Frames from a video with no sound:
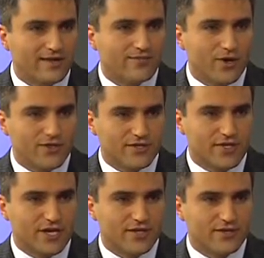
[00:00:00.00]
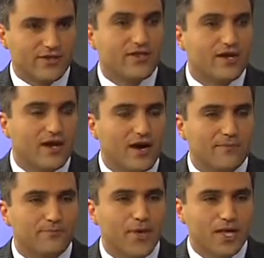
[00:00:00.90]
that margin underneath the
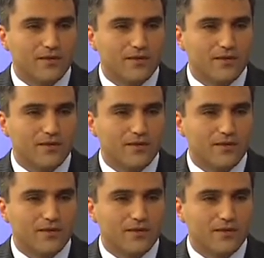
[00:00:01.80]
gum,